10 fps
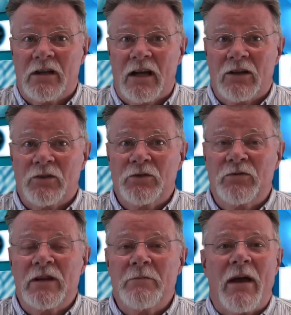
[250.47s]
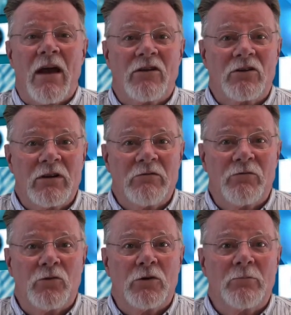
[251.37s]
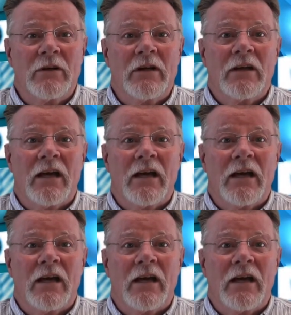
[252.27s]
are lawfully bound to inform